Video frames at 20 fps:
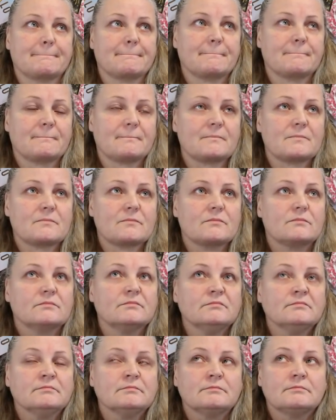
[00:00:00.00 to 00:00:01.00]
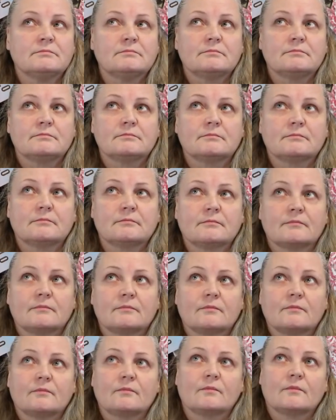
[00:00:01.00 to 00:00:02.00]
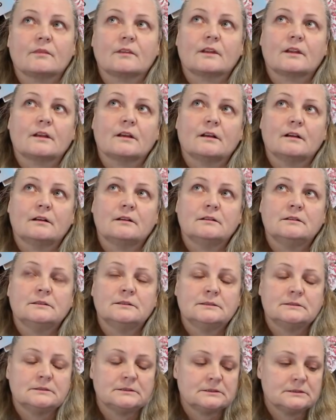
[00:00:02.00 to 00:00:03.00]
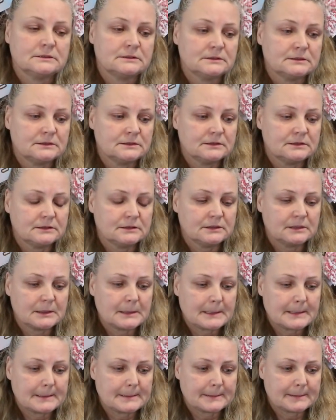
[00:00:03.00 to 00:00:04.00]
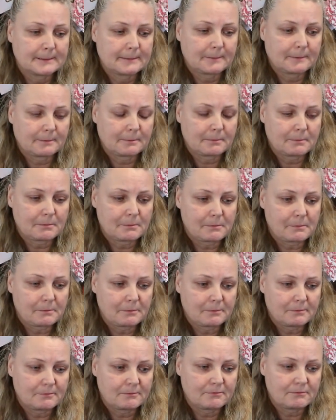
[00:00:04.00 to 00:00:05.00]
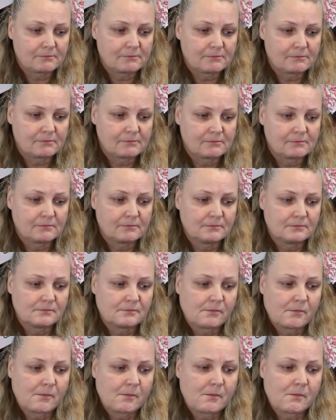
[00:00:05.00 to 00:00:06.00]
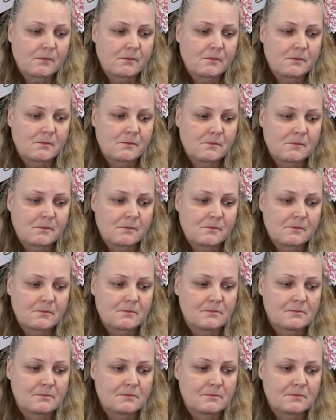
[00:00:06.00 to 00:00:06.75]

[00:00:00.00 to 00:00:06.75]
(not speaking)